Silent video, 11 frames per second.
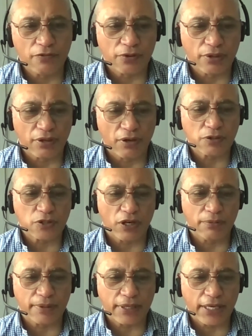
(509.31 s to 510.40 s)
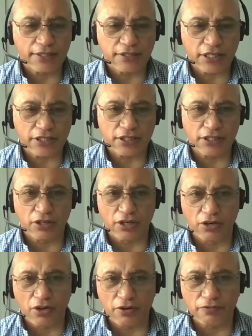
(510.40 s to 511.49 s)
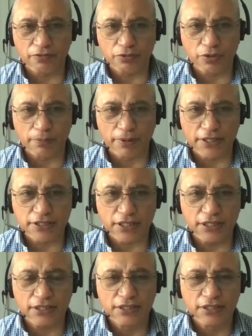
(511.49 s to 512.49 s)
a long time has actually got a lot of credibility.